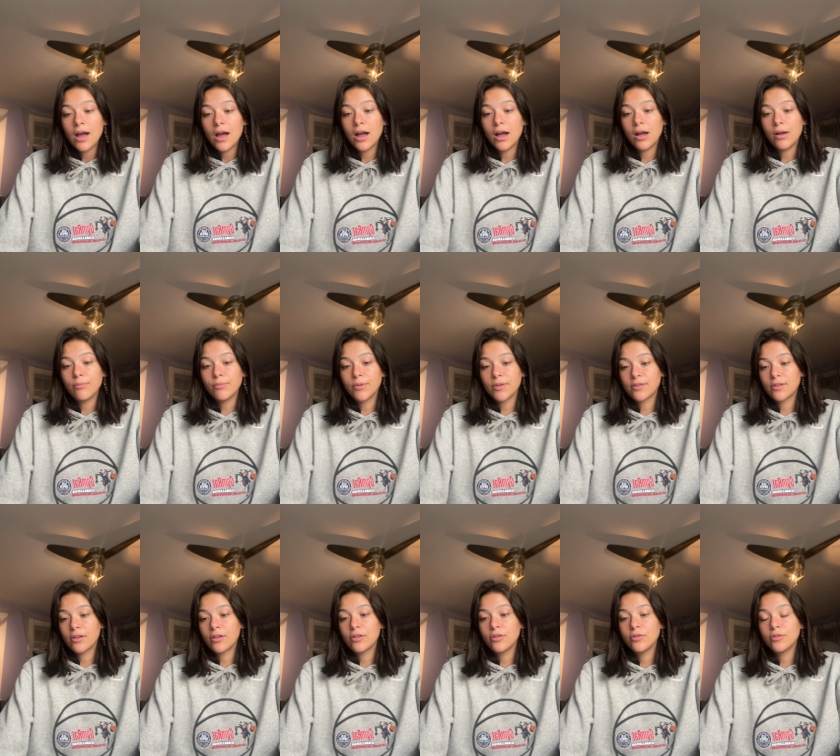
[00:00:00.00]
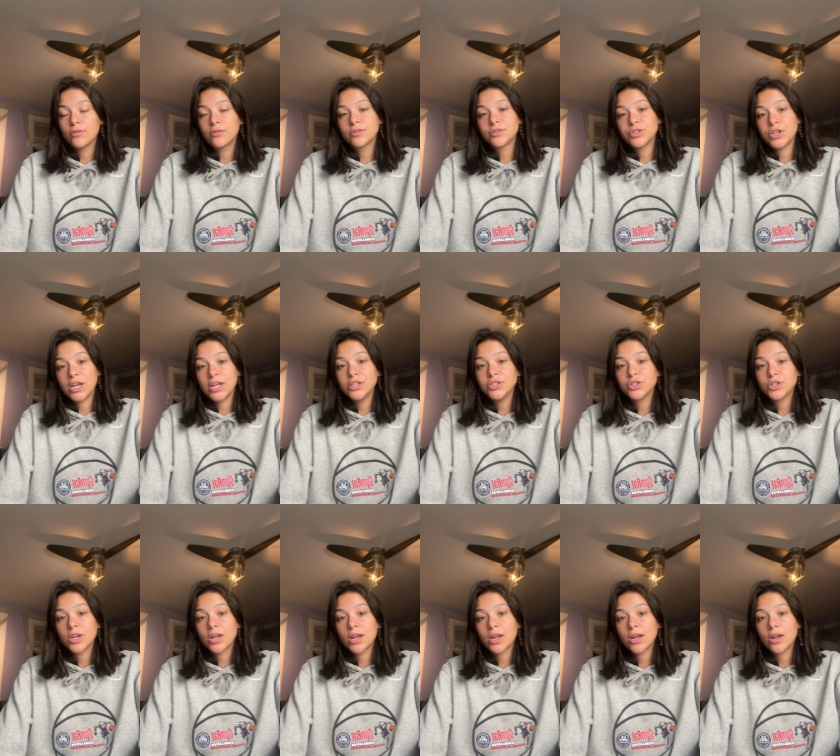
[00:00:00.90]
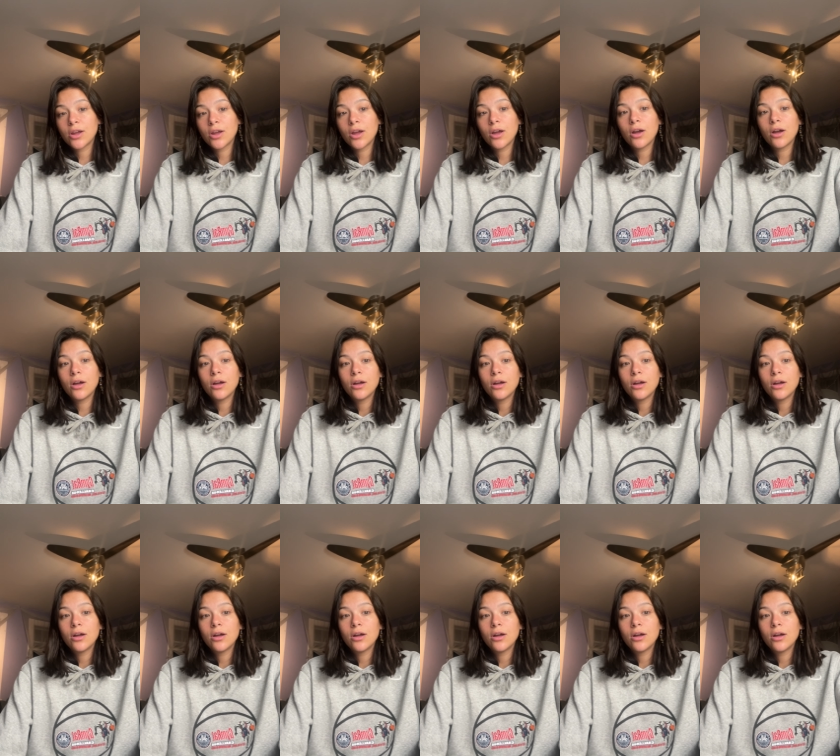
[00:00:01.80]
Um, this includes changing